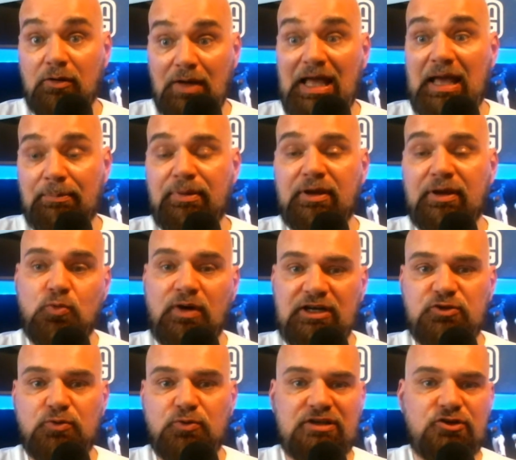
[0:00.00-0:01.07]
epic
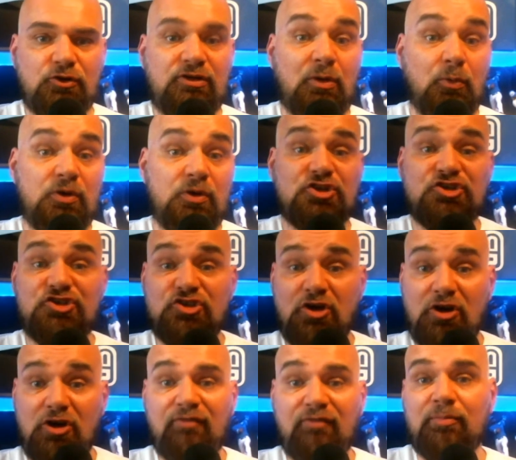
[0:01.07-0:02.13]
2022 that we just
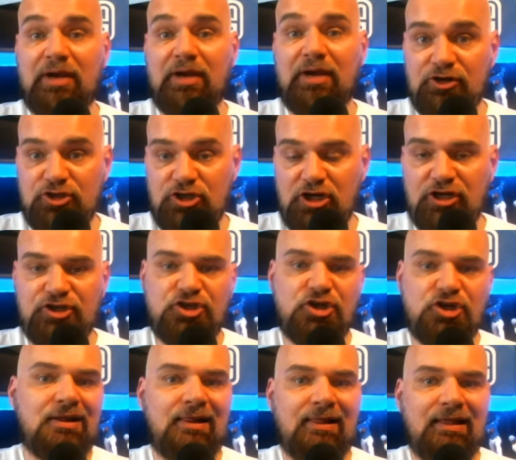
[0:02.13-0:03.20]
saw from Aaron Judge.
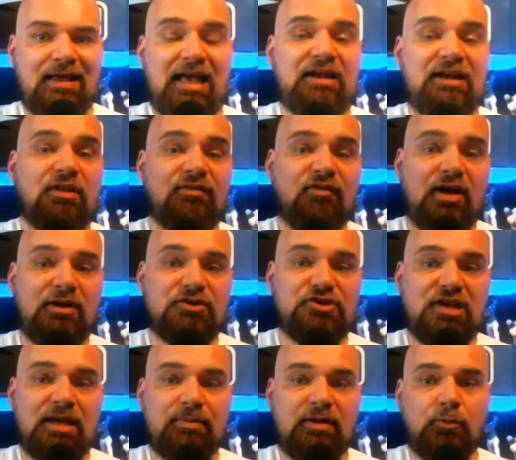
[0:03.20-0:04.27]
And in the final
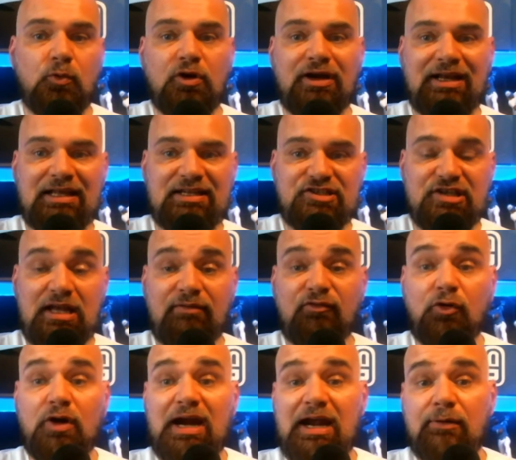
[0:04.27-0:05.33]
segment, we're going to get set
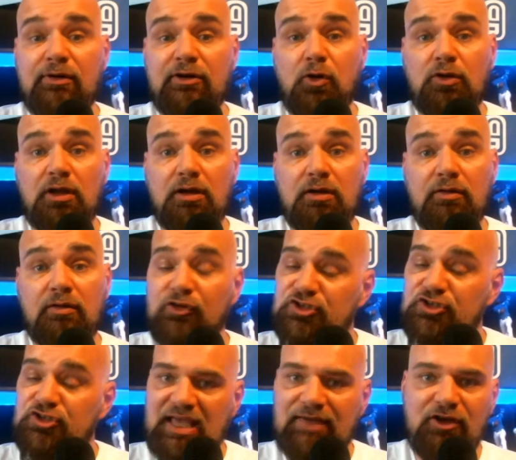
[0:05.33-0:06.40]
for Aaron Nola
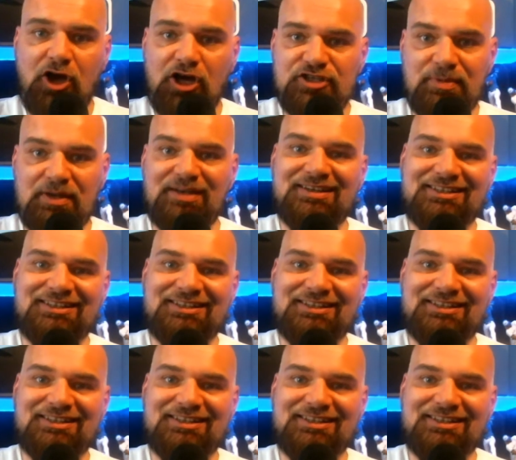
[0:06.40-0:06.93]
versus Kevin Gausman.